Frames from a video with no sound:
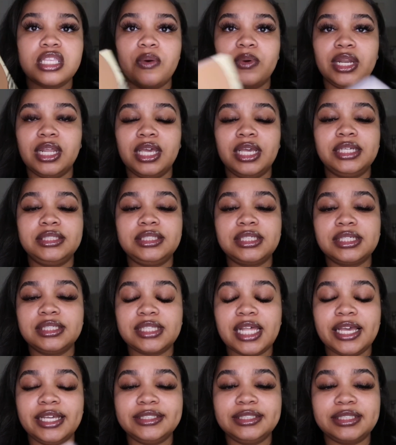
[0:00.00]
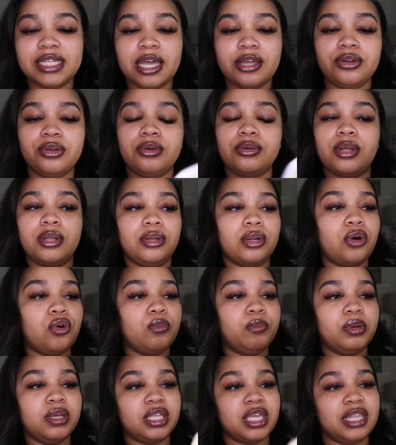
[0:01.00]
so it is just a standard
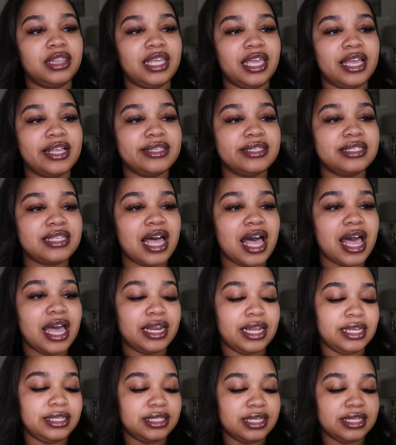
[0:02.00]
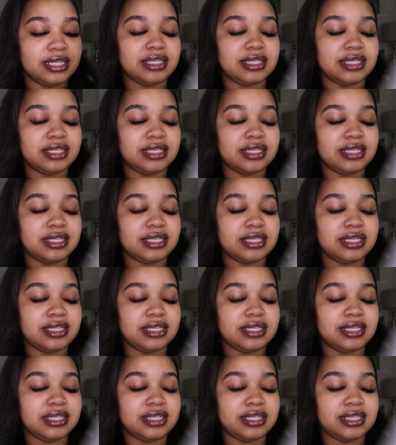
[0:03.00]
notebook in the inside it